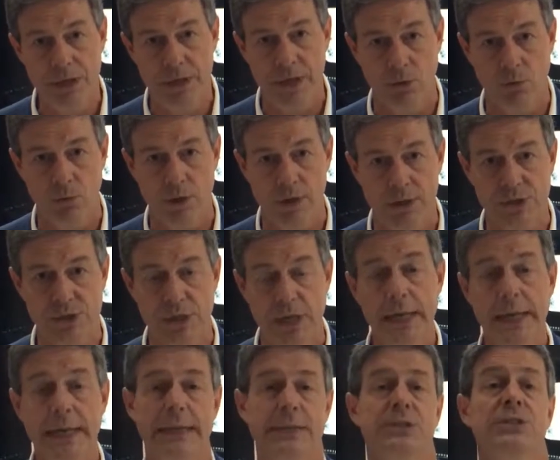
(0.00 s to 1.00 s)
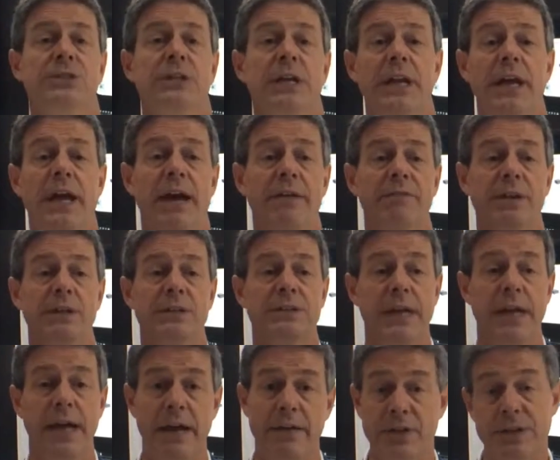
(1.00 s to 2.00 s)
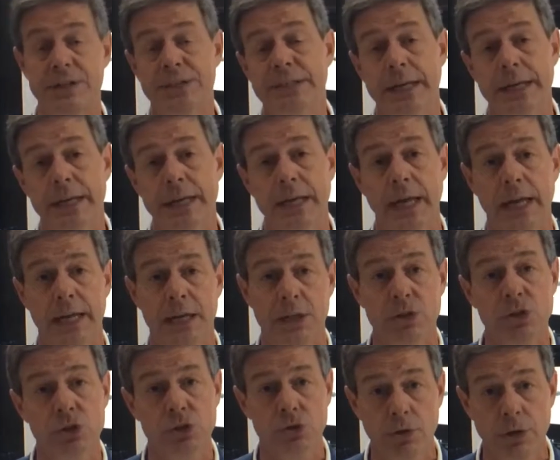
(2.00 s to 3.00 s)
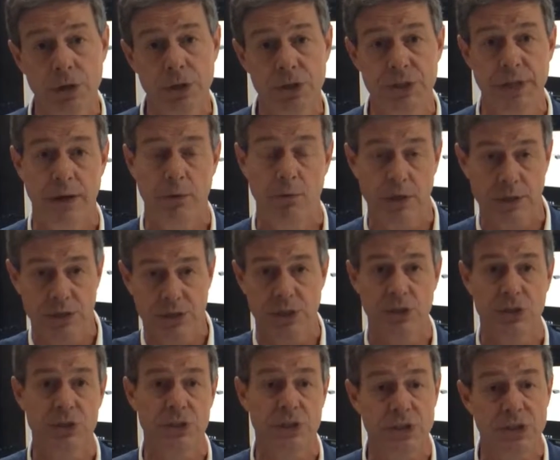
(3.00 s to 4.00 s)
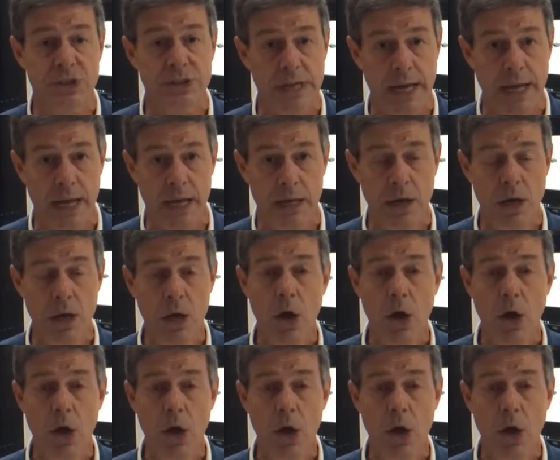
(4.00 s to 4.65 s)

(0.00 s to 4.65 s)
networks instead of having to have a dedicated storage network such as a SAN